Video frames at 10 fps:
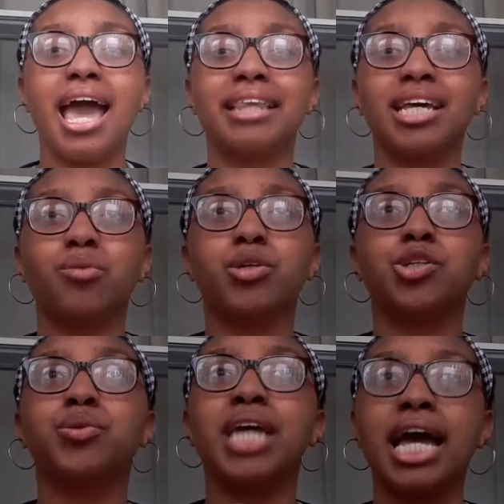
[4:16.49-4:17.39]
And then
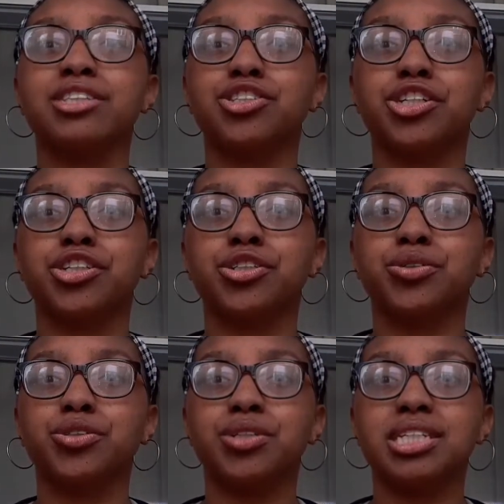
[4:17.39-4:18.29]
when you get to your
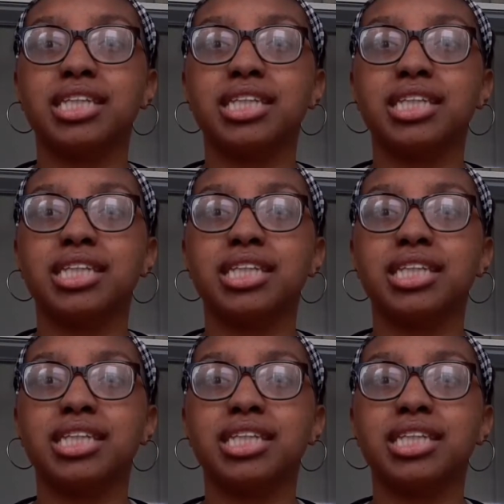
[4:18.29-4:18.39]
new duty